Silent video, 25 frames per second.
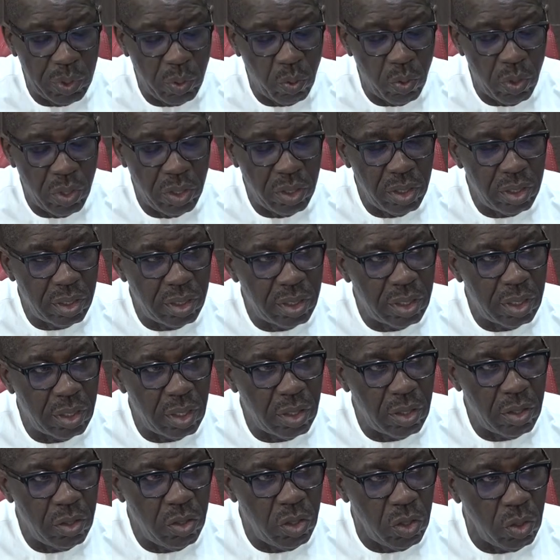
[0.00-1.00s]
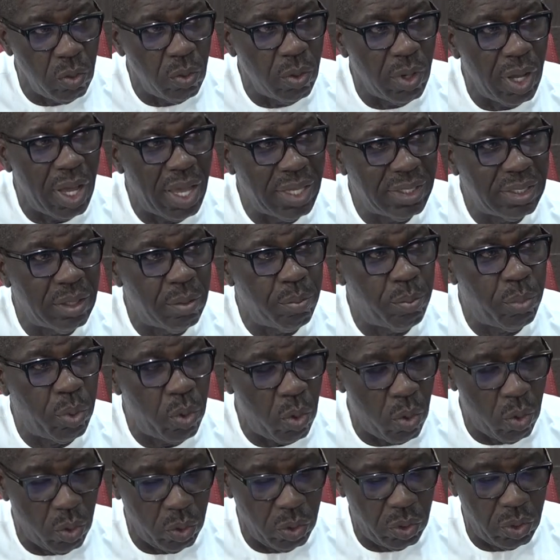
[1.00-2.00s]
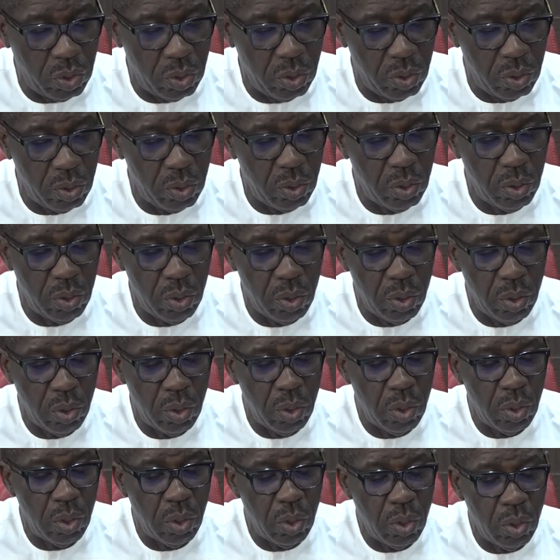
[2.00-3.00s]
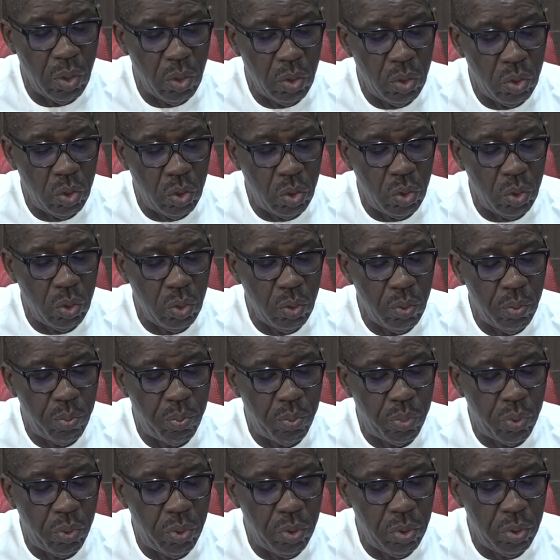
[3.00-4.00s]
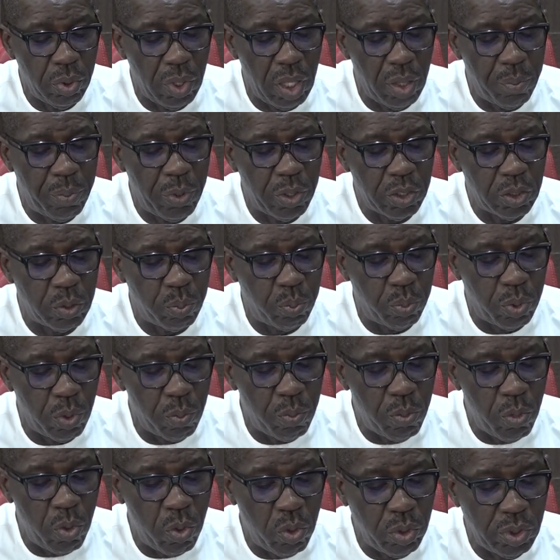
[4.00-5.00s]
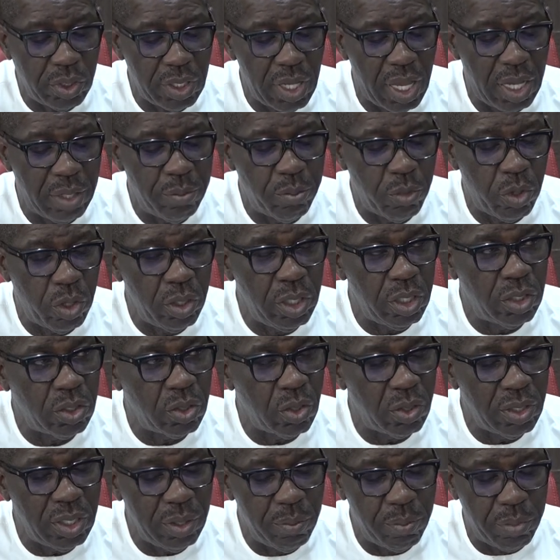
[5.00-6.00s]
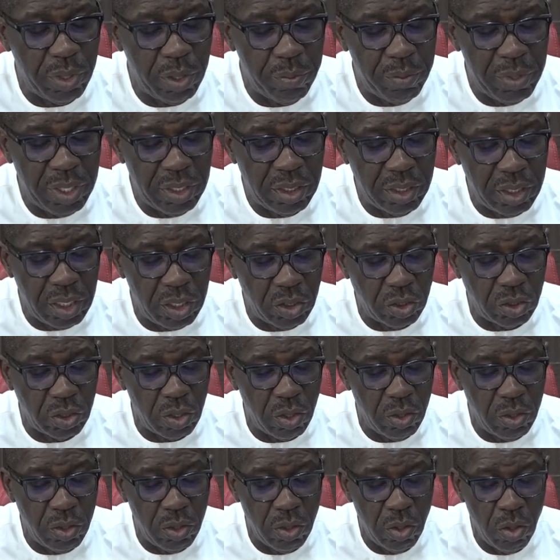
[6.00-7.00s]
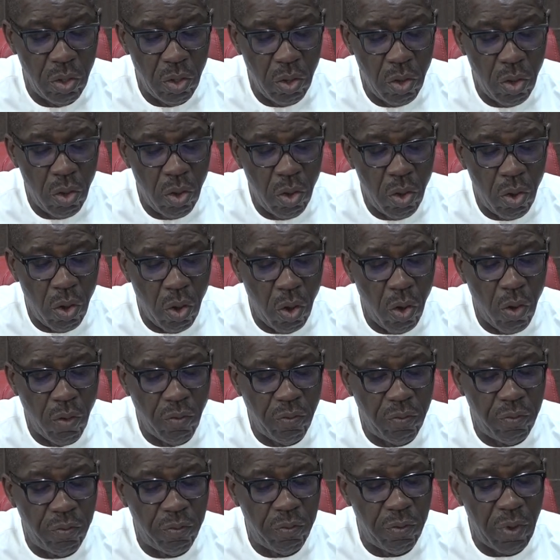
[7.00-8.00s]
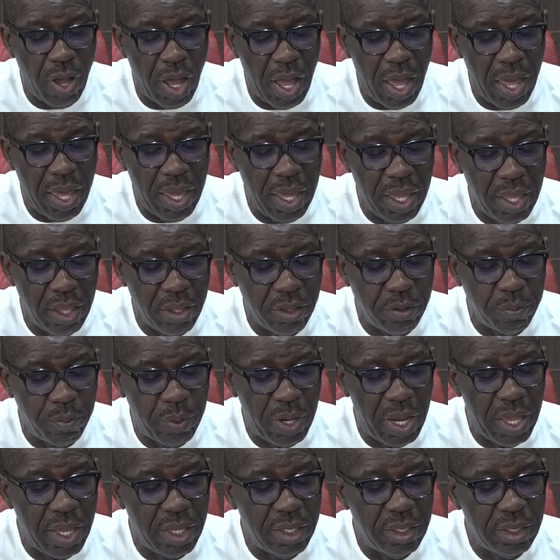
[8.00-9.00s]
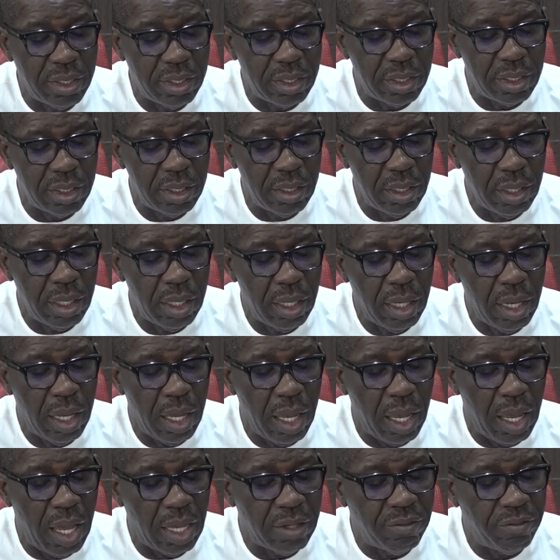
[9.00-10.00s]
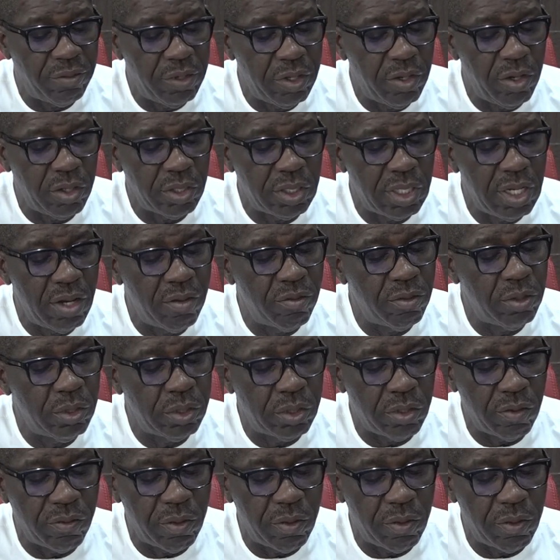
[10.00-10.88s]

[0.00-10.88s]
we want you as a board to help us promote and monitor the implementation of our health plans at various levels